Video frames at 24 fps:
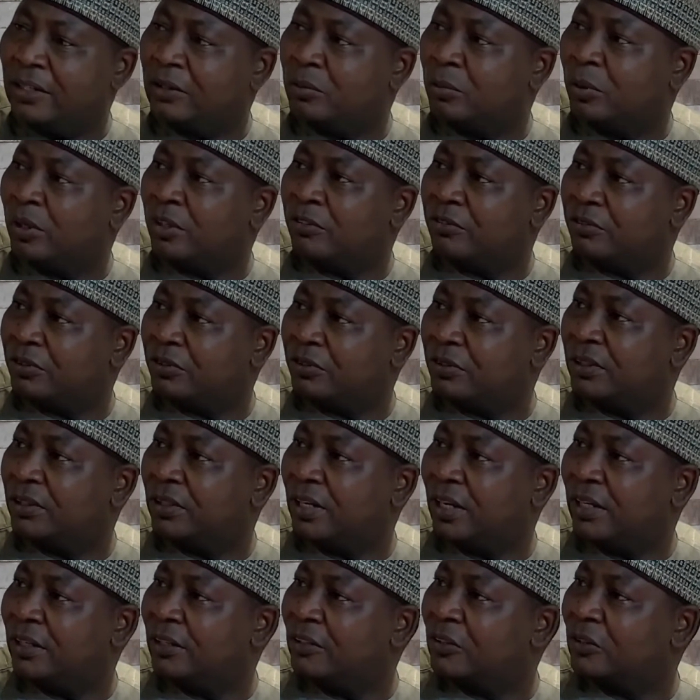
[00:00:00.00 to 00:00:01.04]
is benefiting
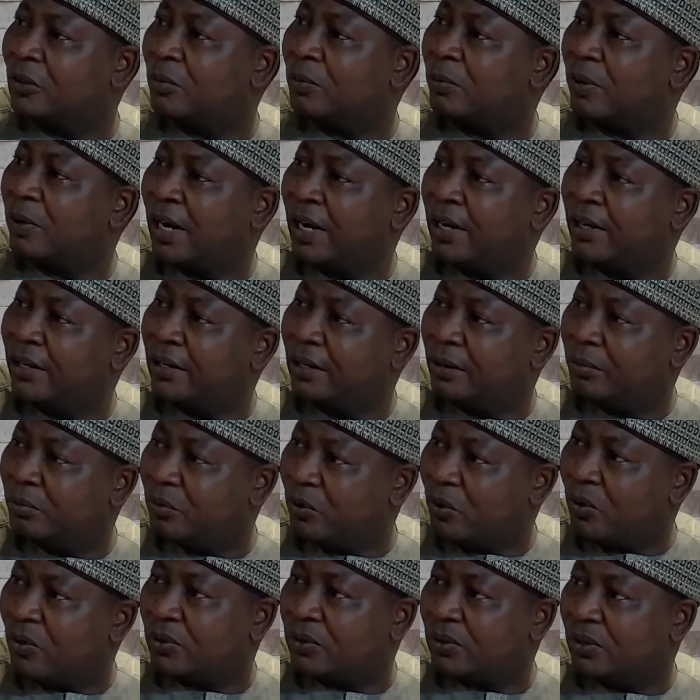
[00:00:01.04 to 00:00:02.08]
and is supplying them
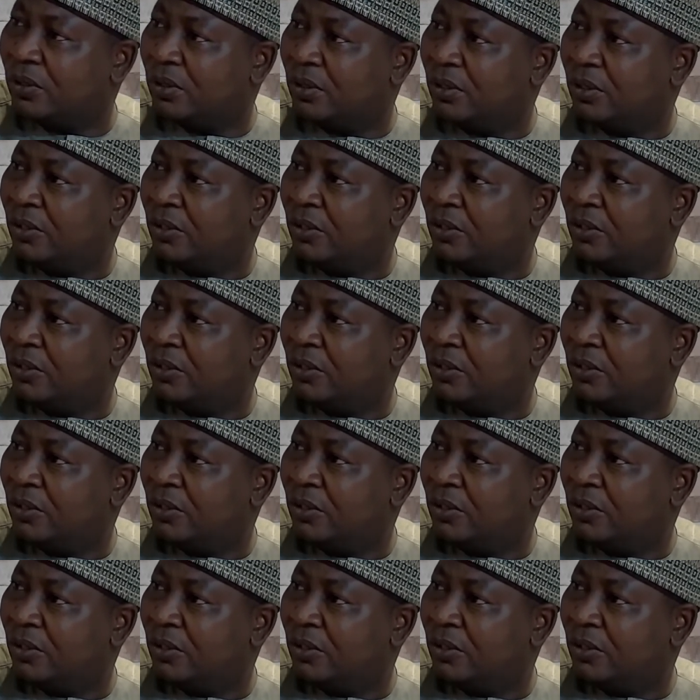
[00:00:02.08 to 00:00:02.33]
TOS.